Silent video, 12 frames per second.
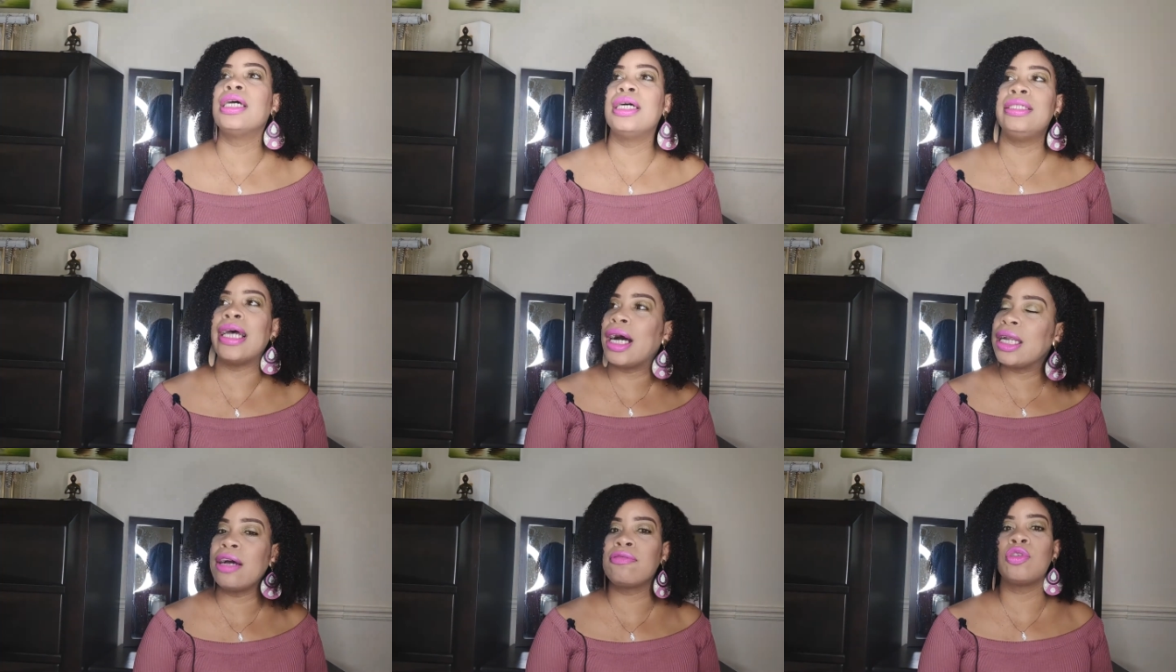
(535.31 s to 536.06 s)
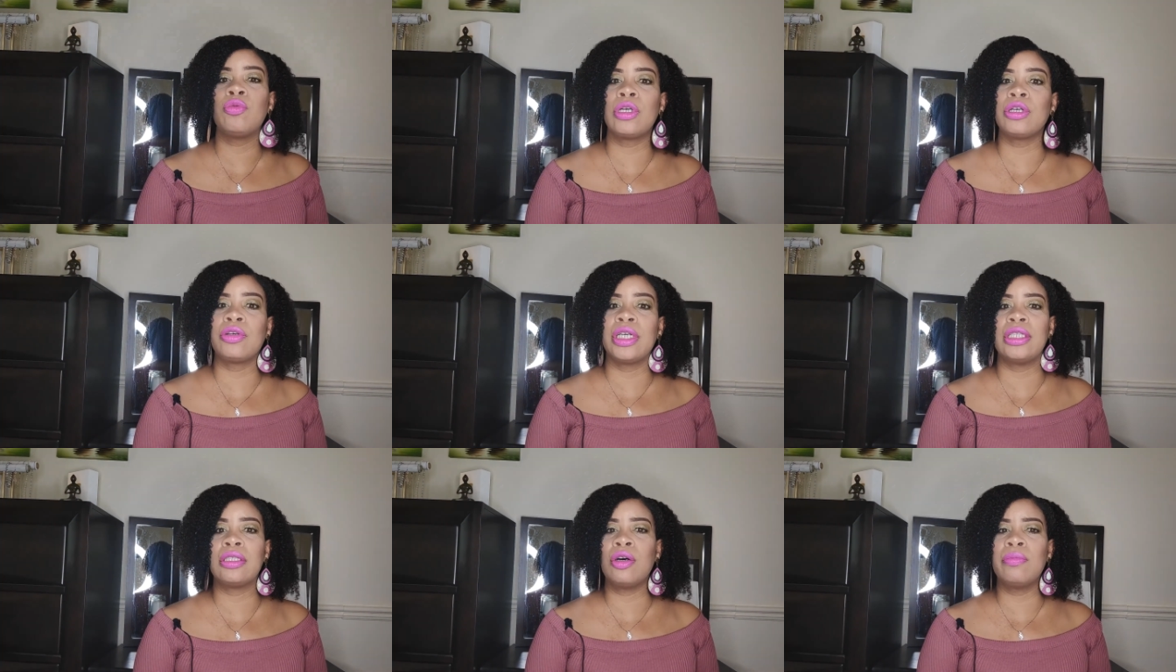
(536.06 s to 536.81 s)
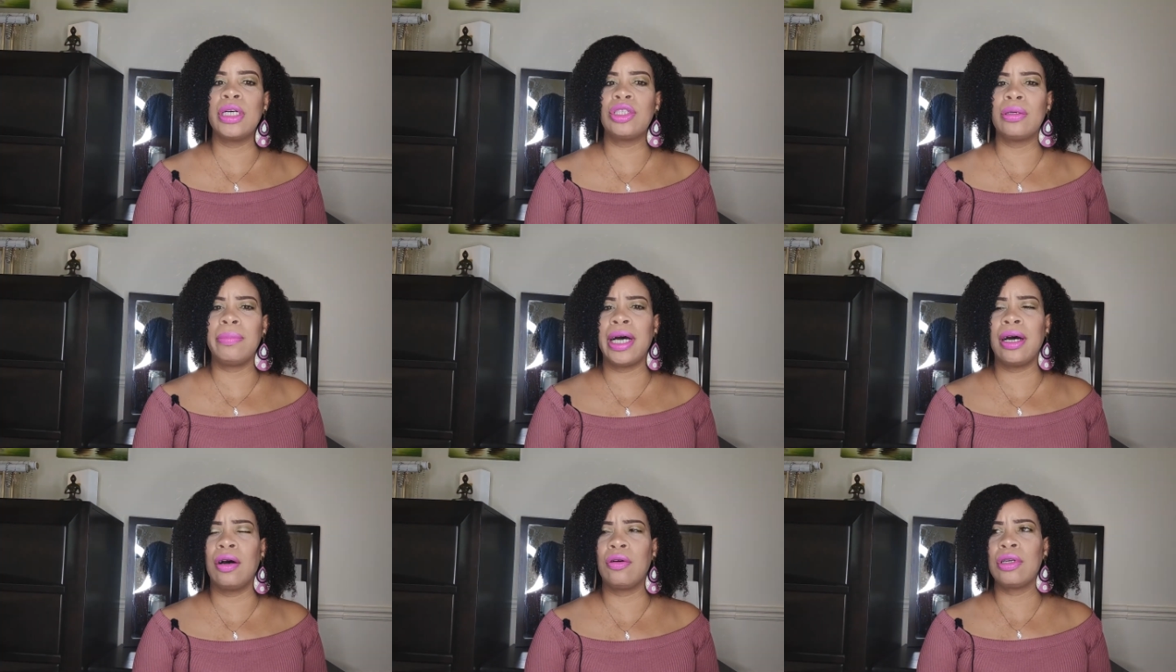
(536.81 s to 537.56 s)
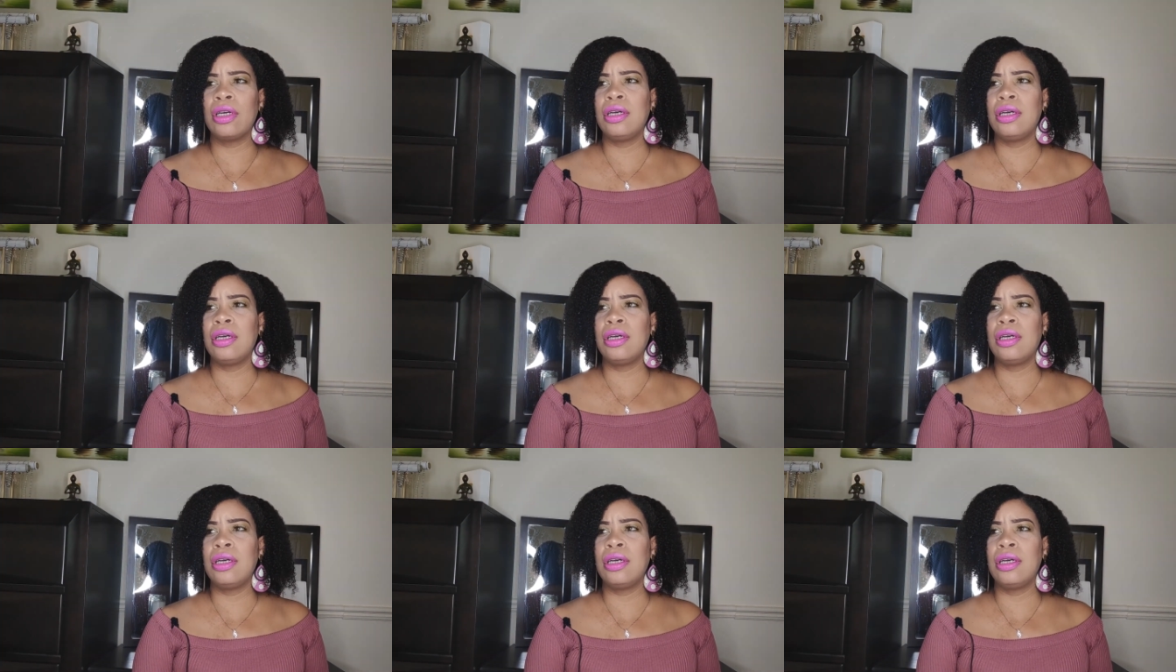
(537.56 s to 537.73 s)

not have to worry so much about